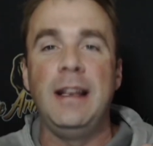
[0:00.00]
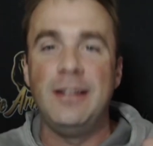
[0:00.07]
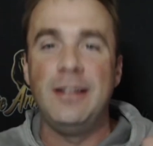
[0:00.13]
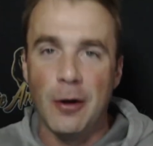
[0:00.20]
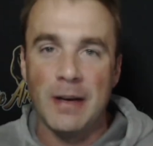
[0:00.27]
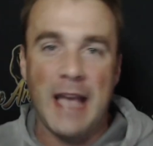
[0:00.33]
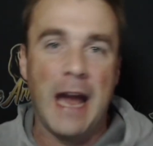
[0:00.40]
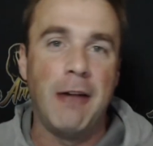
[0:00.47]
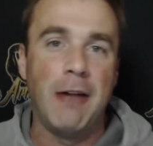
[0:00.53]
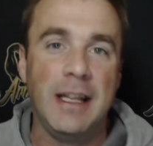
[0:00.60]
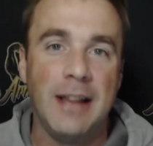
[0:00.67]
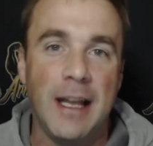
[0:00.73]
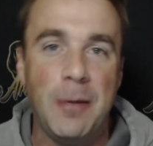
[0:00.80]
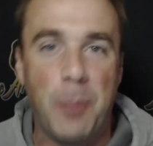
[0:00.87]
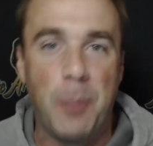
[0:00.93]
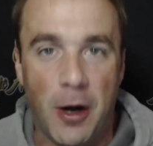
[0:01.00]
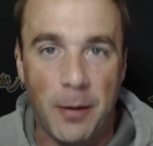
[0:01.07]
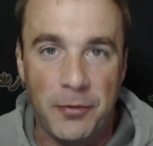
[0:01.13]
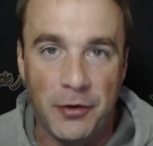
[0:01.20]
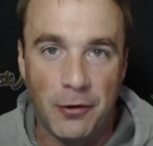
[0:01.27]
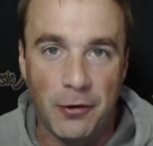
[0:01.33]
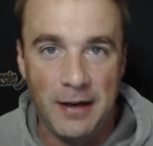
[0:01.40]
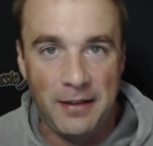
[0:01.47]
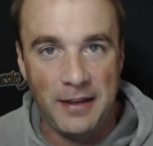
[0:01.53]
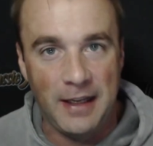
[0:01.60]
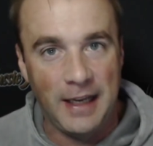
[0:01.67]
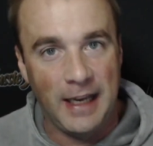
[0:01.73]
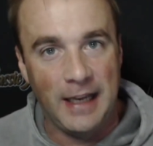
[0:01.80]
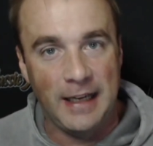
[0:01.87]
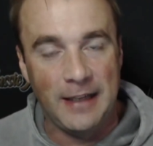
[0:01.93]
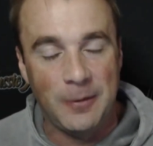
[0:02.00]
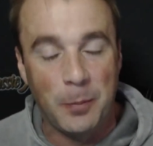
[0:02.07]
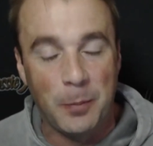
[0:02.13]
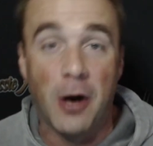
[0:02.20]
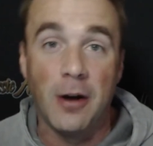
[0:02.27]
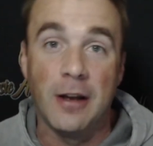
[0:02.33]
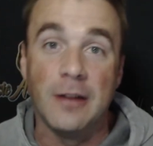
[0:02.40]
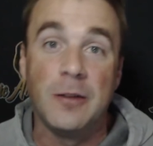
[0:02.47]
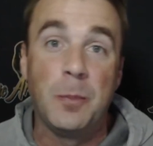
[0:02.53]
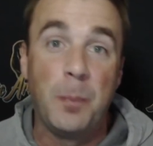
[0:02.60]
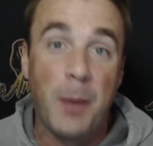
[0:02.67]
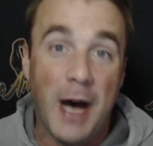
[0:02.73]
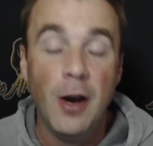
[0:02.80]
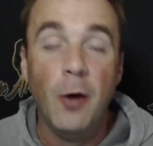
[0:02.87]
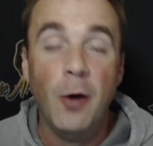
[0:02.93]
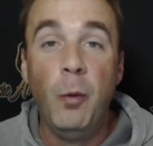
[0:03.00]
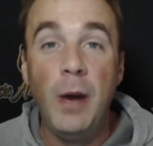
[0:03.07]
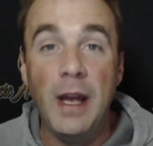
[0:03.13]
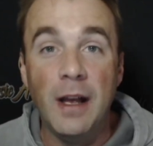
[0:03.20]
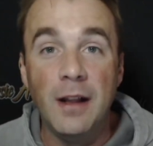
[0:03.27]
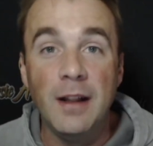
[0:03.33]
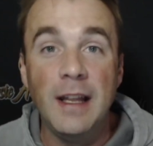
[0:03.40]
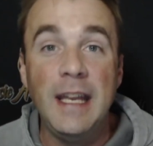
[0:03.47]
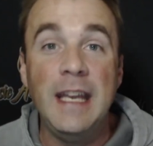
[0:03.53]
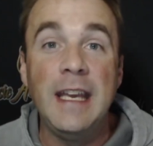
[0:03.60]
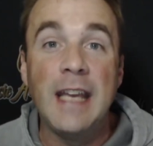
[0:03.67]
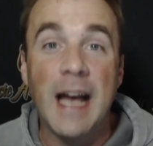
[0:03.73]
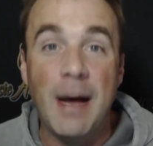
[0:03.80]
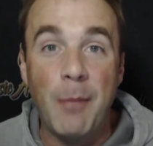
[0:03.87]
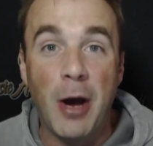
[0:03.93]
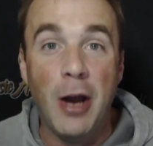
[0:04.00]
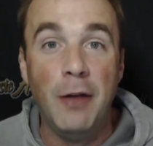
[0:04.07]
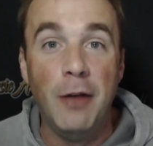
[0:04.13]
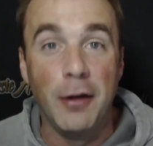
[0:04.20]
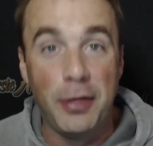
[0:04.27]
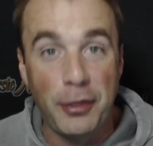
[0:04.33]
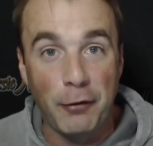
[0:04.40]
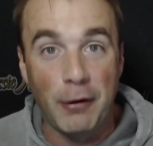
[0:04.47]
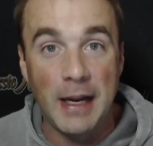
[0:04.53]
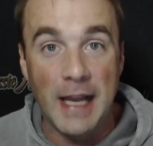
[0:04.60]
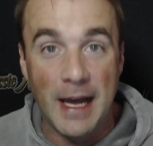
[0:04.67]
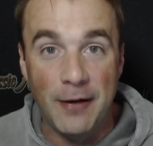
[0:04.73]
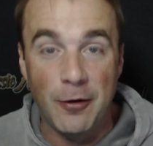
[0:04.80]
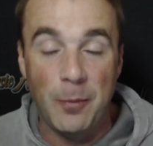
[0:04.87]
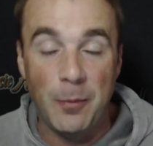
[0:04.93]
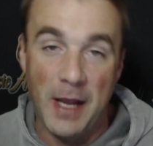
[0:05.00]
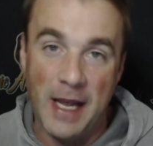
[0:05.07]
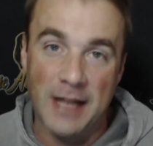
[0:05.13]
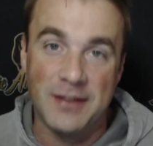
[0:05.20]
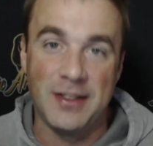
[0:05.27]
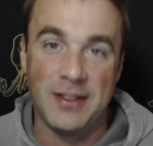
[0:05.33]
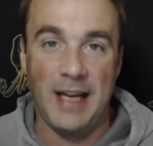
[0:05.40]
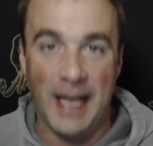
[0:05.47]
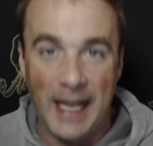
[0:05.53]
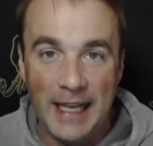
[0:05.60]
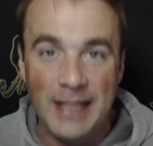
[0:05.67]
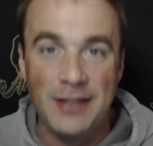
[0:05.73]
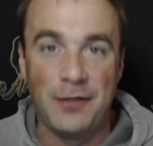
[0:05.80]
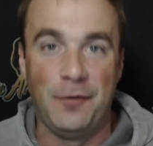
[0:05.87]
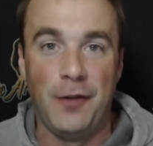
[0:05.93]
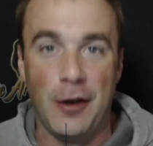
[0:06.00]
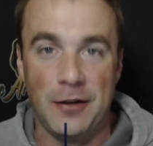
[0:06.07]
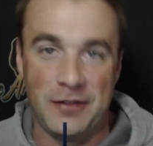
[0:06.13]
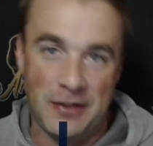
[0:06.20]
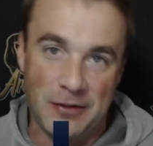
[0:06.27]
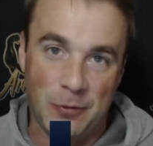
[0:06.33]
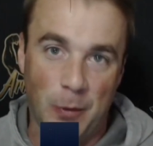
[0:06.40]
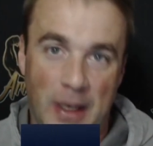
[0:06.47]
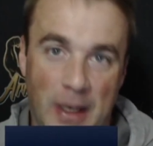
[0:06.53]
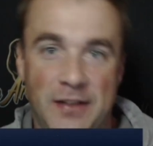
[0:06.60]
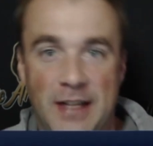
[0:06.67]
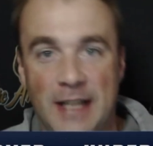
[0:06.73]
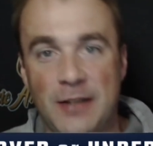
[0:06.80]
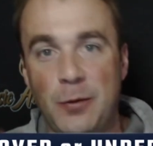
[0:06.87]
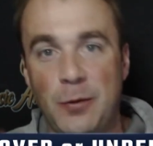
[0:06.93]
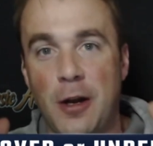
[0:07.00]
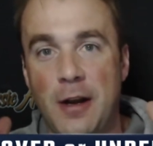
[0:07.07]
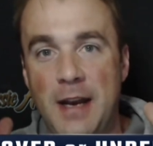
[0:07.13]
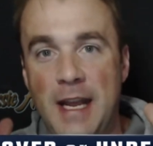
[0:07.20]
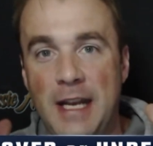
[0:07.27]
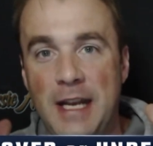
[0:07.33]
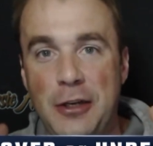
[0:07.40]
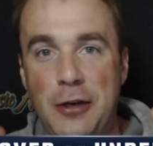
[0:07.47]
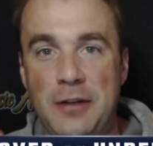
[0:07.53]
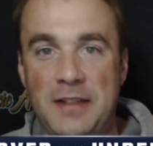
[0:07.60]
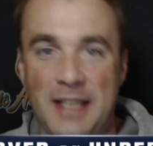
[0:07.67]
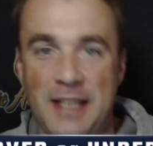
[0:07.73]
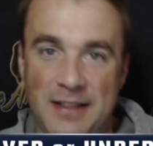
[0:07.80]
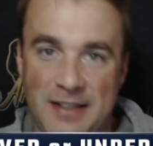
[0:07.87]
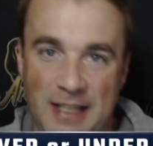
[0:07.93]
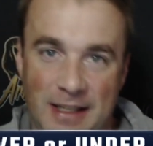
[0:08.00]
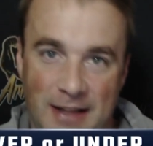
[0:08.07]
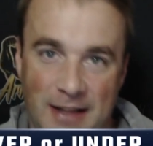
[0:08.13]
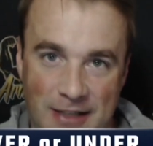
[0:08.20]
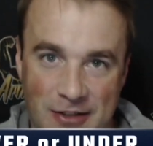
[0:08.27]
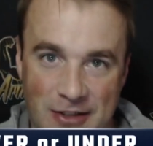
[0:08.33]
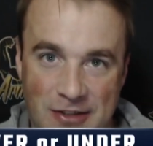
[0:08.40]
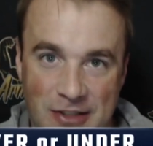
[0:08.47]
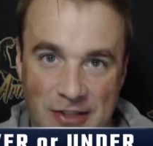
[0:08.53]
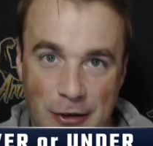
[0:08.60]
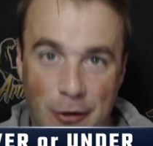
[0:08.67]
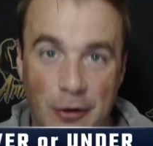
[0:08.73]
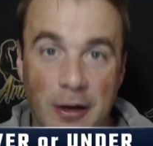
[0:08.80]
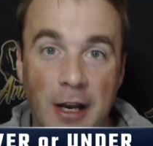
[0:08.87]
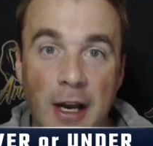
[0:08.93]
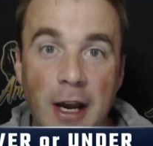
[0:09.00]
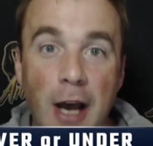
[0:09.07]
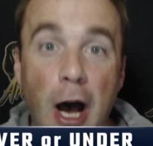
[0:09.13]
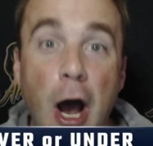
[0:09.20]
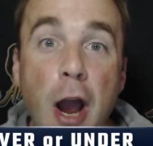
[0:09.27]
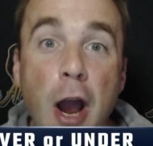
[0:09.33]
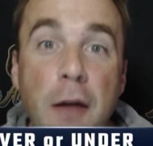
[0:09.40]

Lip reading: not carrying lead pipes or anything in his pockets, but will he come over at 300 pounds at East versus West? That's what I need you Dead Set Legends to do. Over